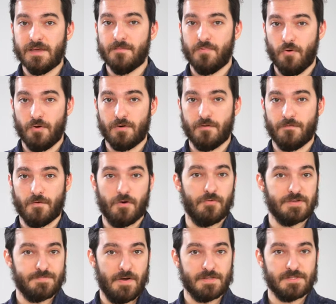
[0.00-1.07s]
important for a
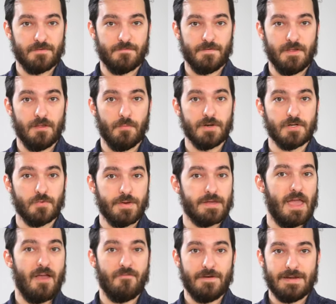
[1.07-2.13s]
responsive feel when doing
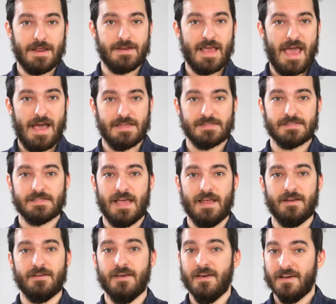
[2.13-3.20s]
everyday tasks,
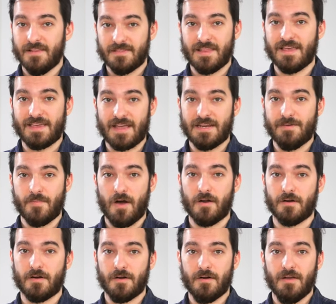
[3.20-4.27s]
and like any
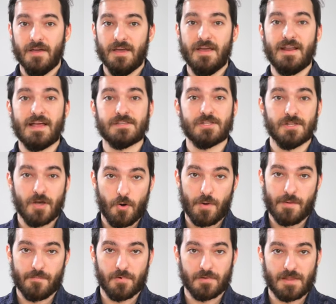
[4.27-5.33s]
monitor, it has low
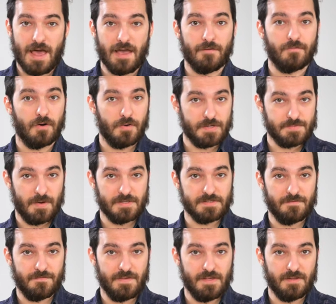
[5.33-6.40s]
input lag for a responsive
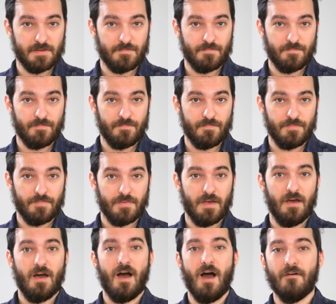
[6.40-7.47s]
feel.
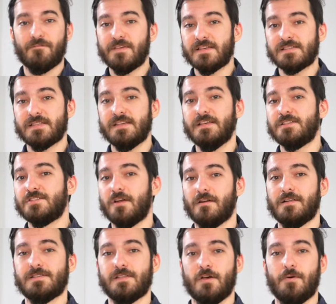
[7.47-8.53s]
Obviously, it's not
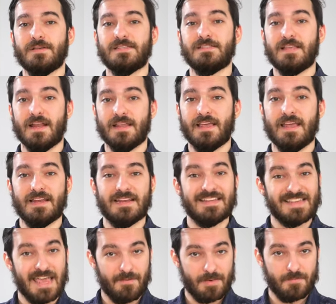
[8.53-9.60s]
as low as dedicated
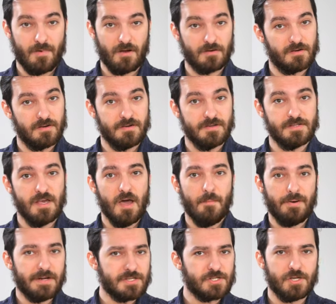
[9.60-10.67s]
gaming monitors, but
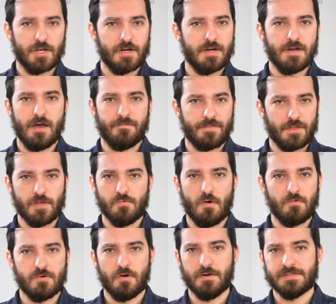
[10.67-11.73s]
it's good enough that you won't
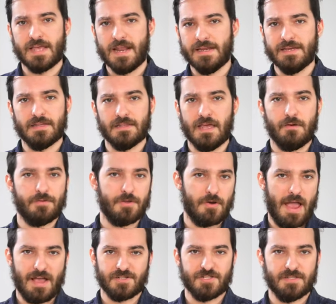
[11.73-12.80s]
notice any delay with your
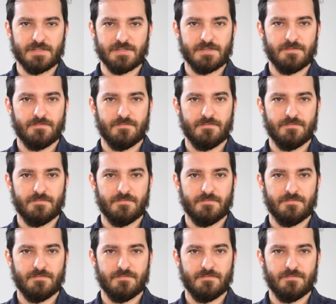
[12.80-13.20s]
actions.